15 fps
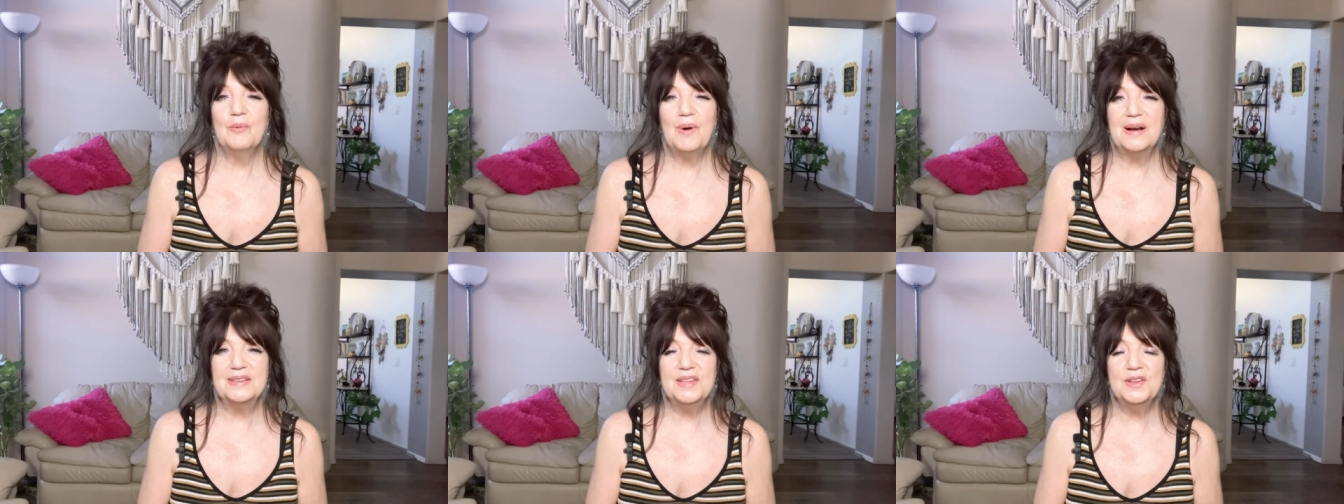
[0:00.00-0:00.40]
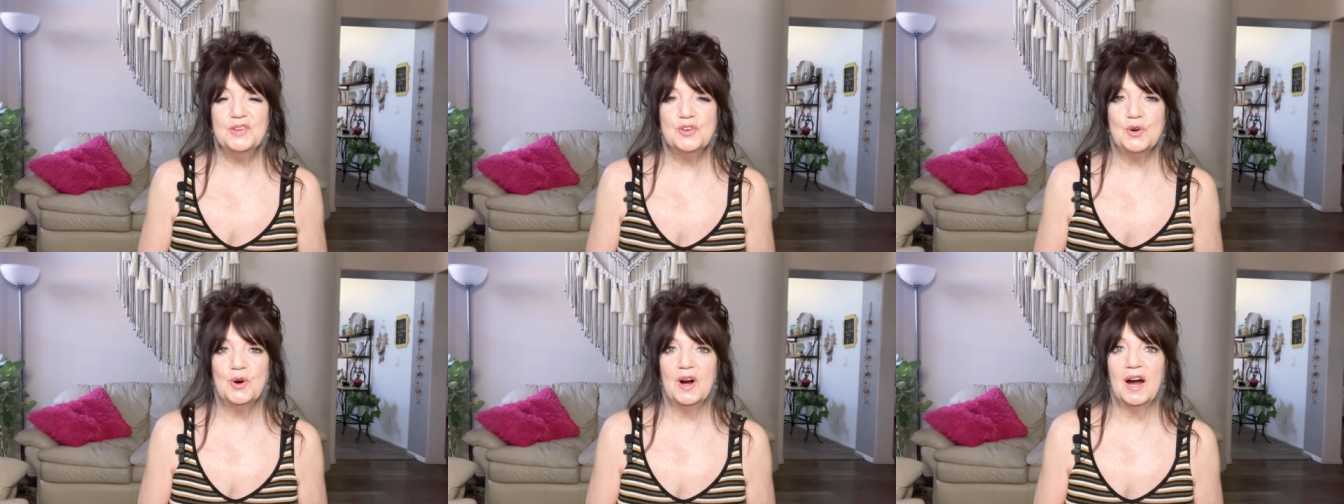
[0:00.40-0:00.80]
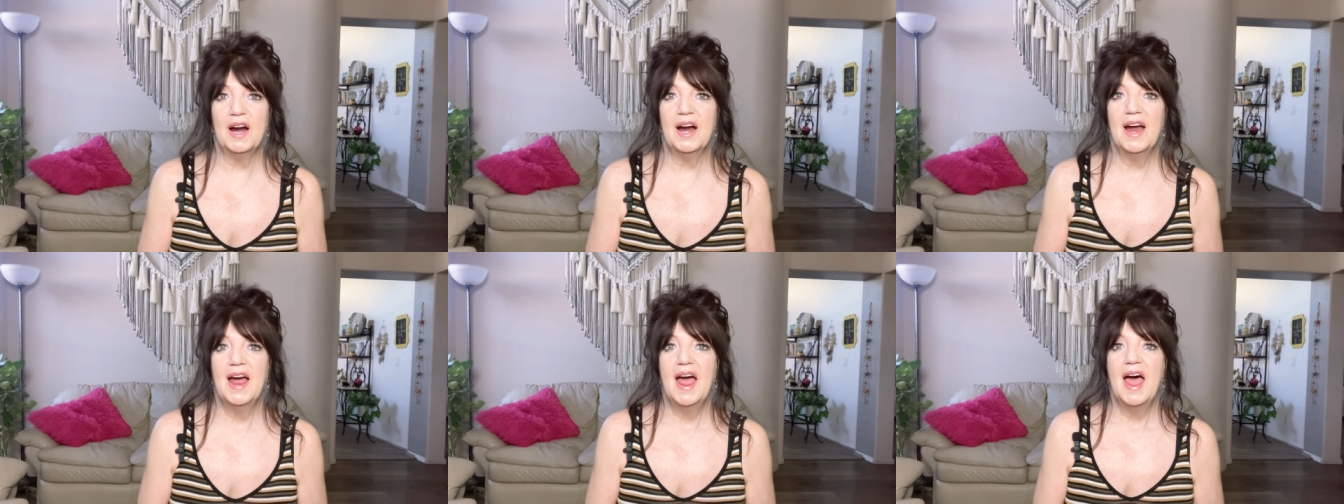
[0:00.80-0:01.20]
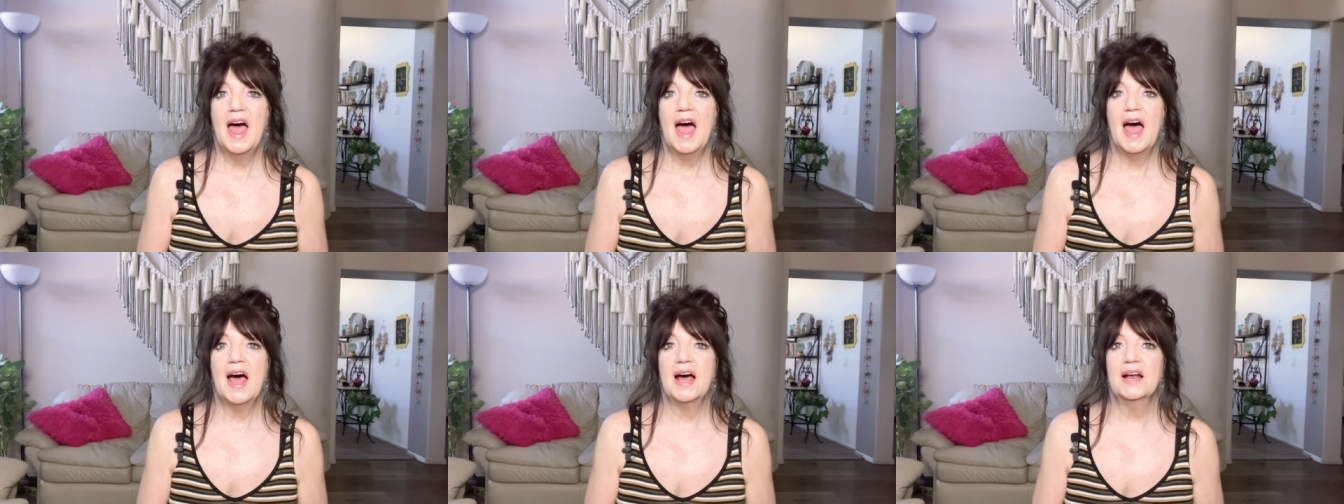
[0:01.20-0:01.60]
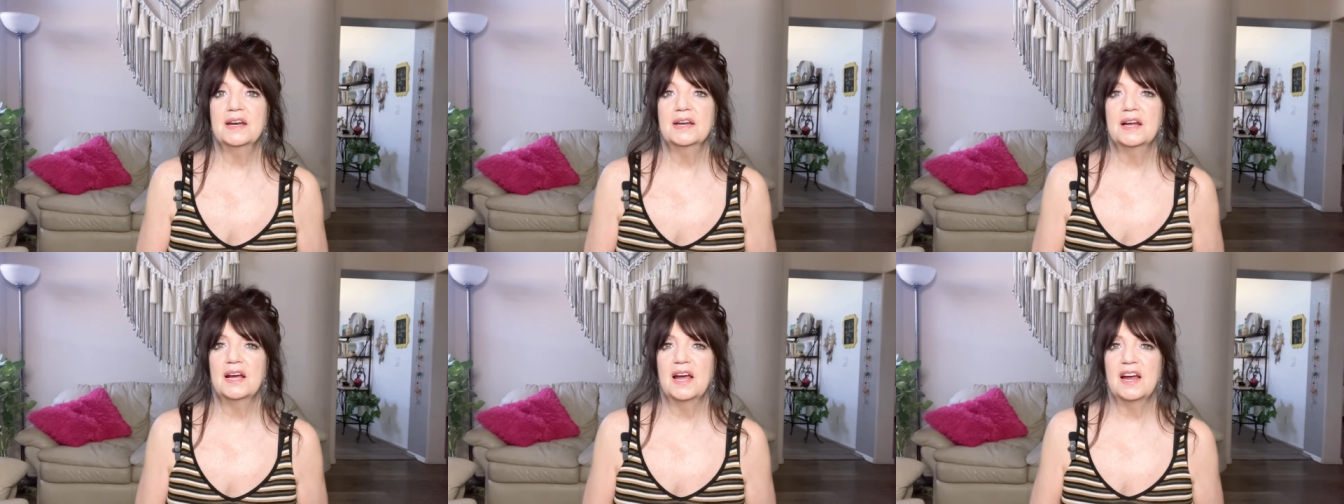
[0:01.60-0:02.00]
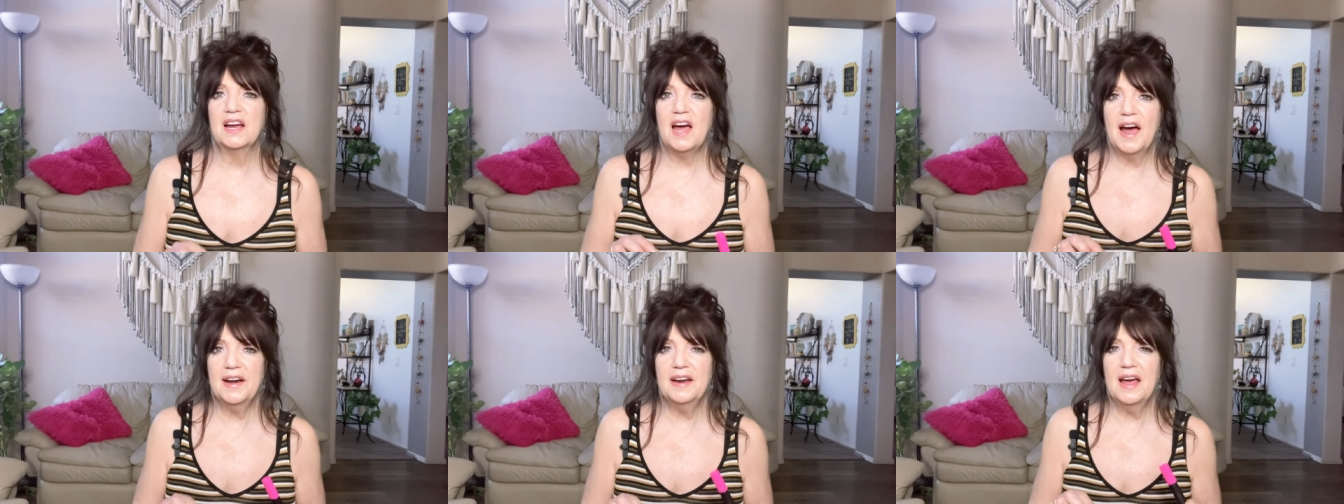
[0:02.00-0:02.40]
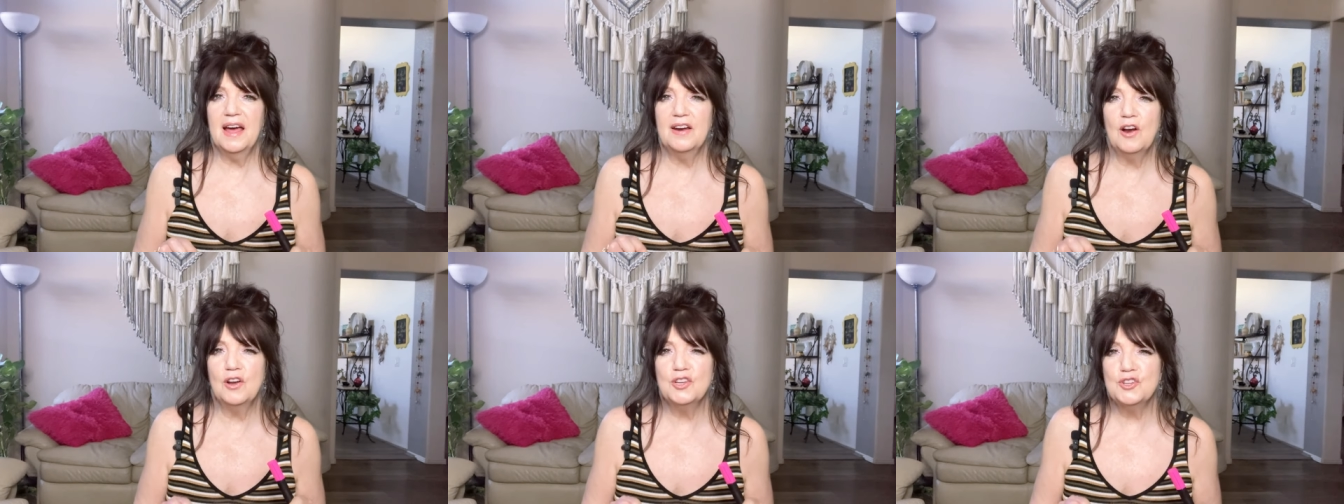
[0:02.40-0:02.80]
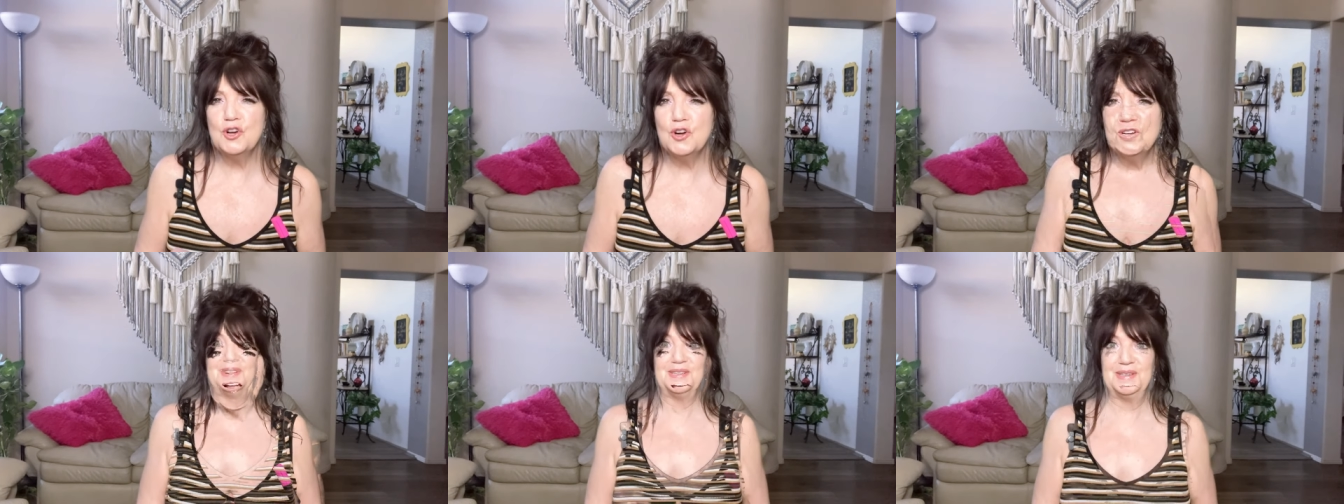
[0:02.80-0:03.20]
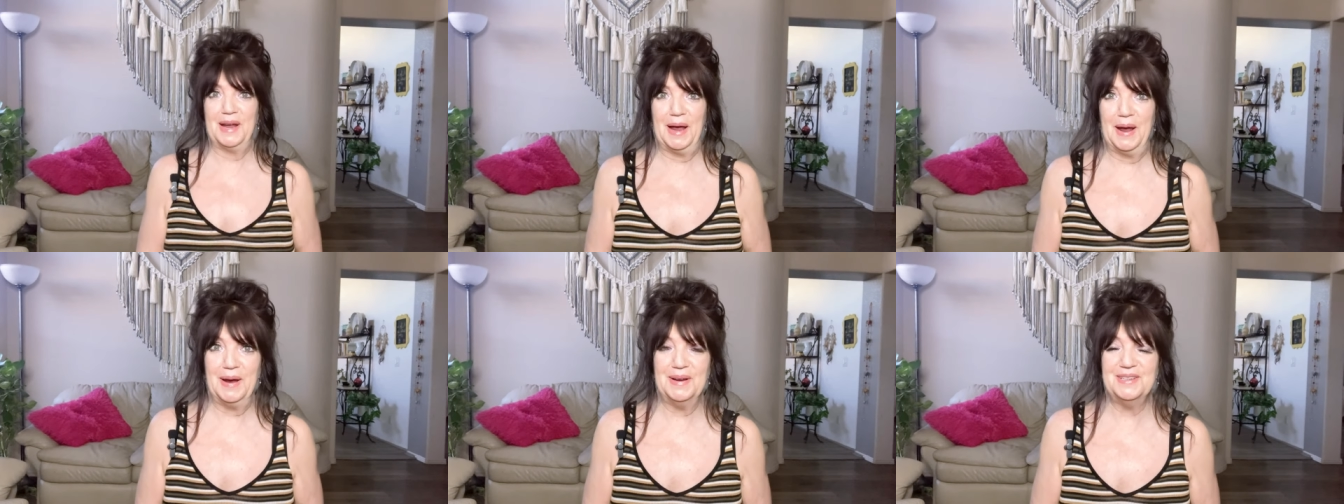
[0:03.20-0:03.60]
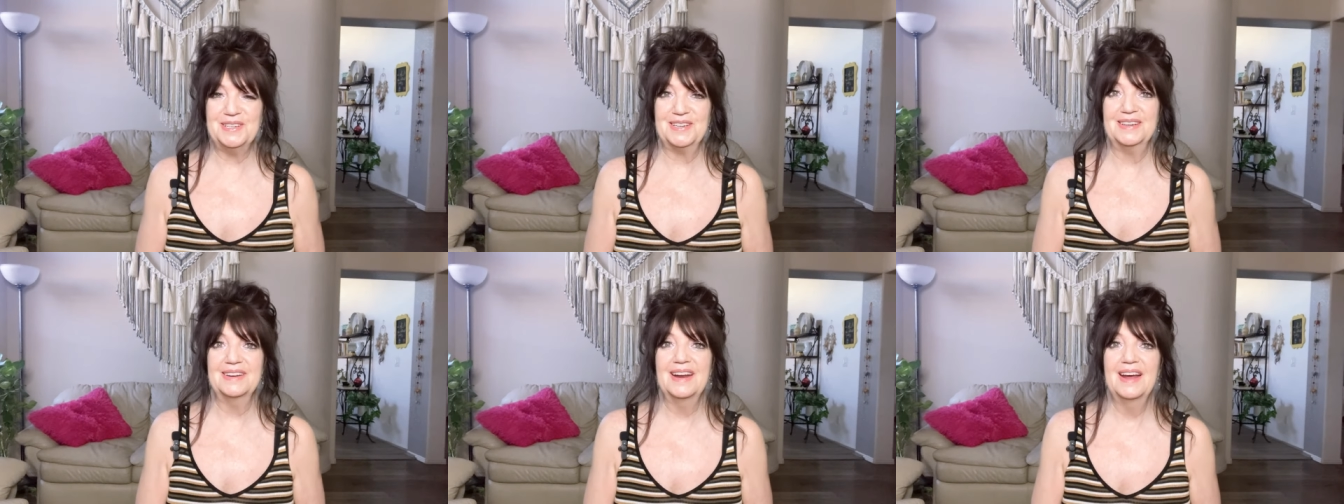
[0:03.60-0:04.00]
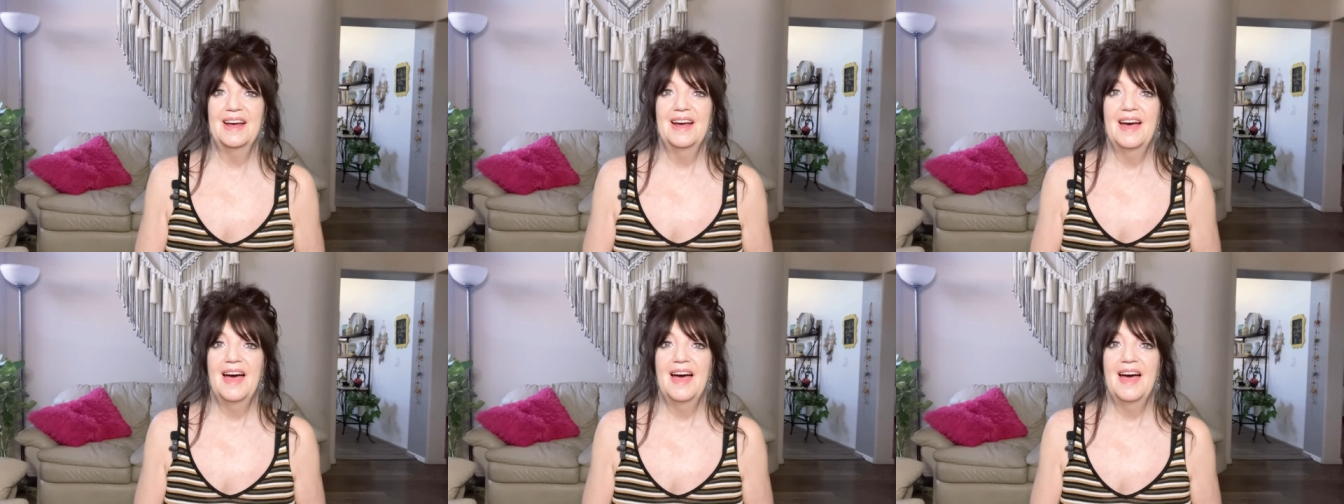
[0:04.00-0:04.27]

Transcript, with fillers: I walked in the door and it kind of had a big stage, and,